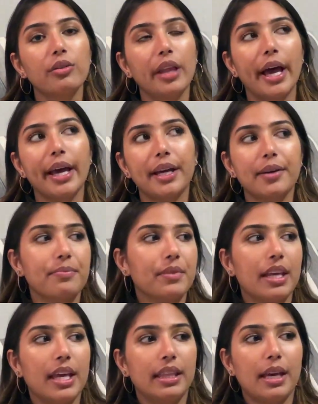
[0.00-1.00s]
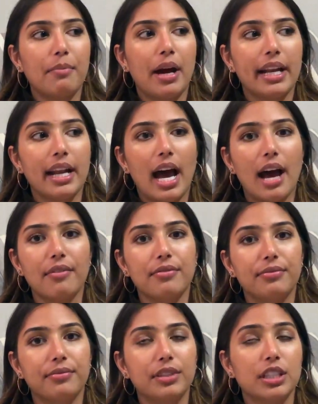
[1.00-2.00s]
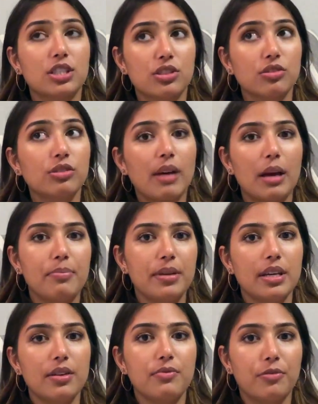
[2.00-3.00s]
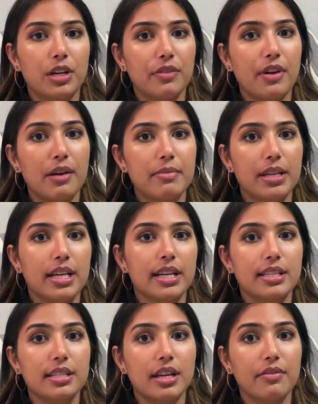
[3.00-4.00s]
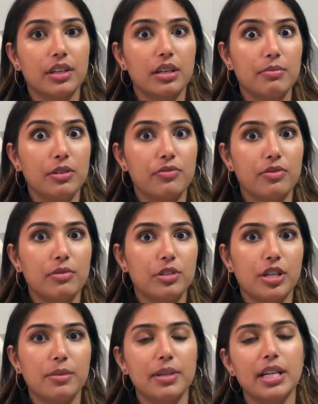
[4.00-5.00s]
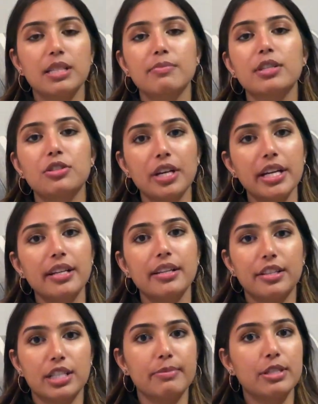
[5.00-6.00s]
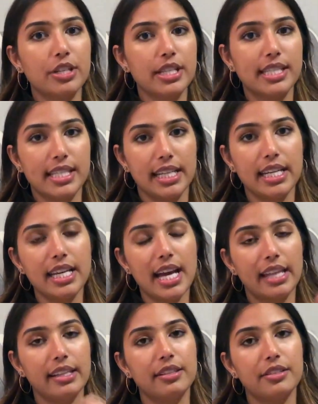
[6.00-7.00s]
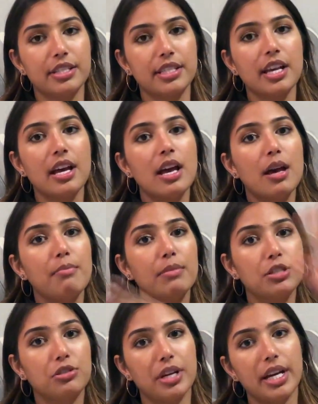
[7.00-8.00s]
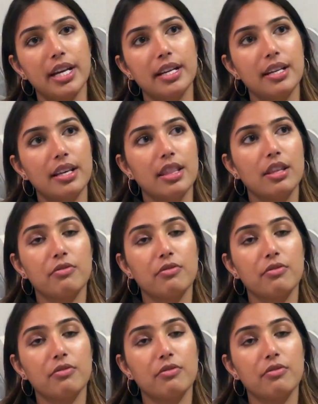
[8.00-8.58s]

Like, their school might be 45 minutes of a commute from Madrid, because there's Madrid city, and then there's Madrid,